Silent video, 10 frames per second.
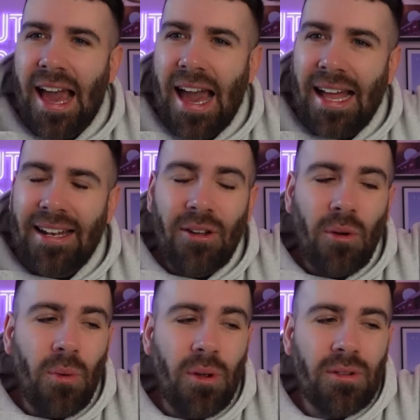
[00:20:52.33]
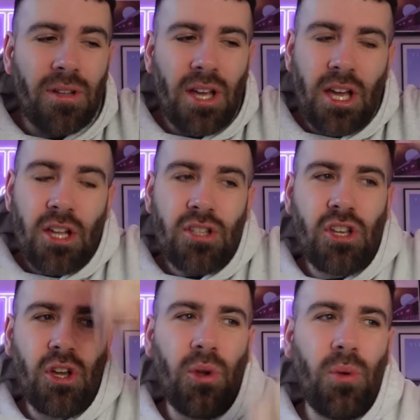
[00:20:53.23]
And
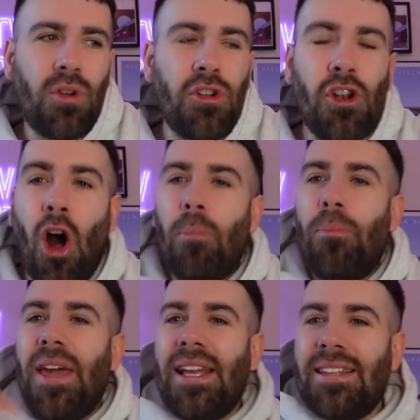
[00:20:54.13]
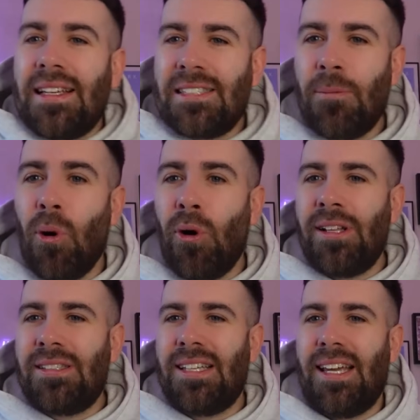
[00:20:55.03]
to not be
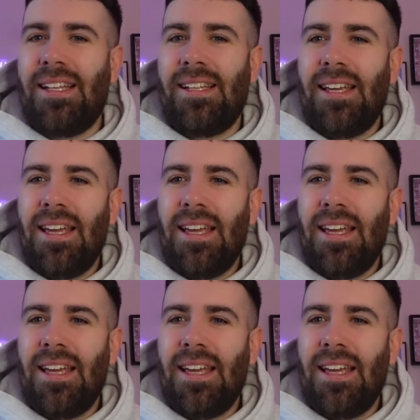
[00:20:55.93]
disappointed,